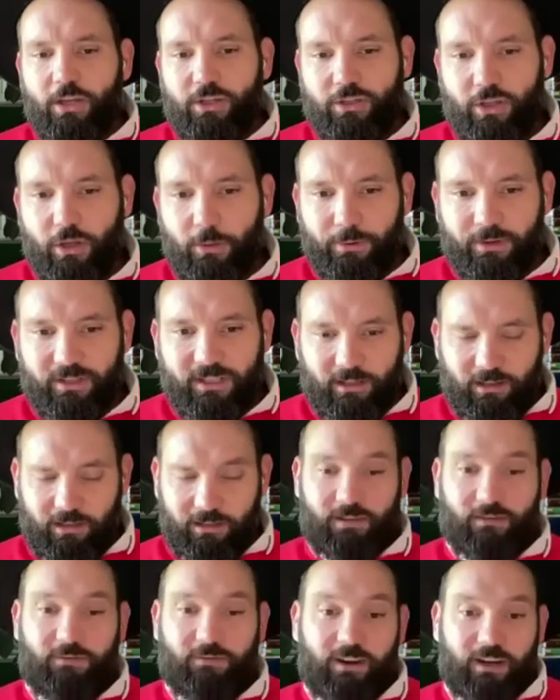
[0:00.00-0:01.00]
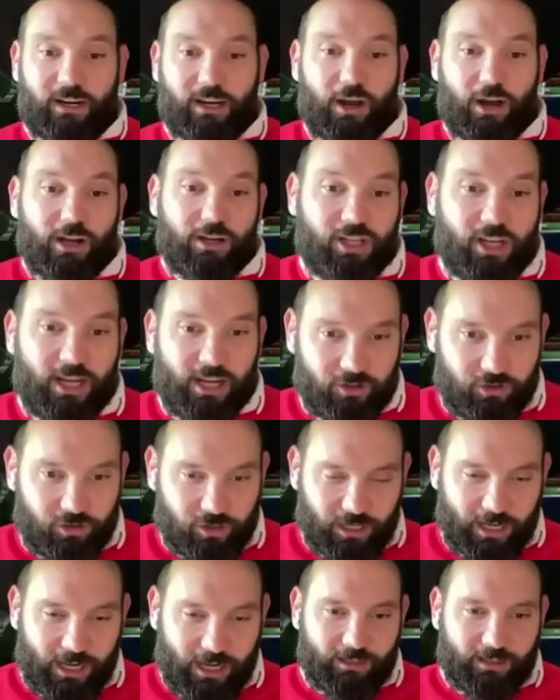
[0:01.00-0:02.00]
So Brazil is a very large
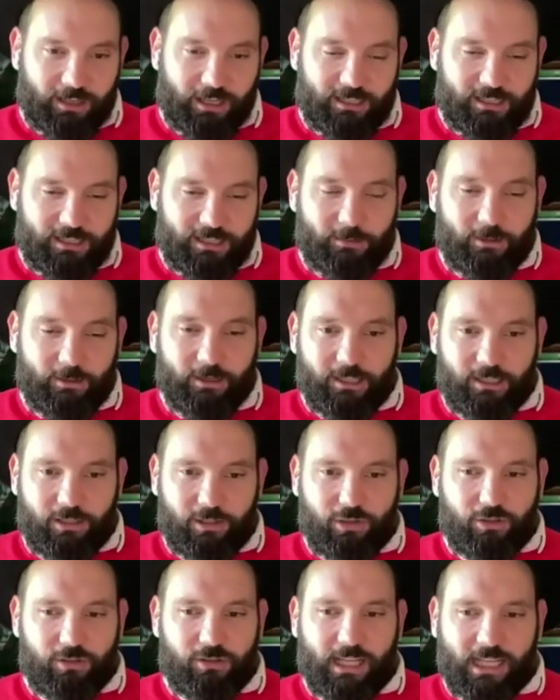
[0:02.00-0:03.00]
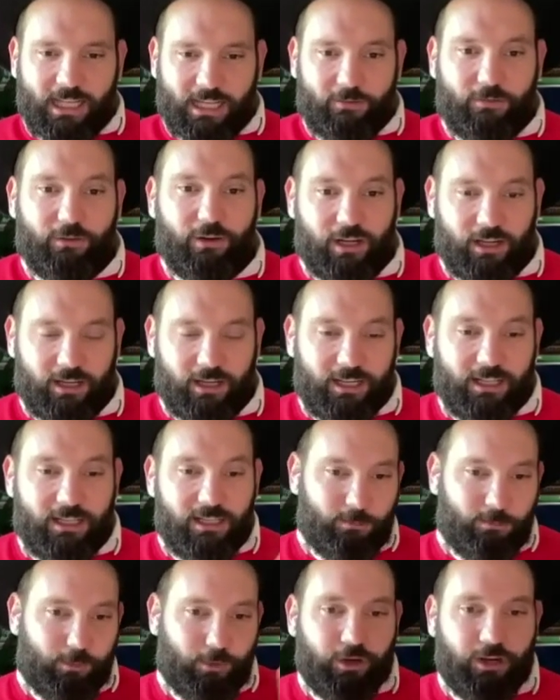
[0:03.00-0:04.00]
country, and, and similar to South Africa,
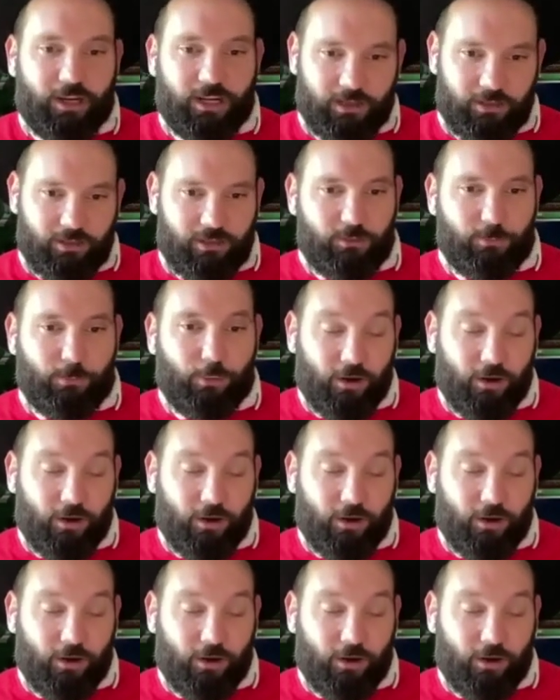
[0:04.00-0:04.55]
it's broken into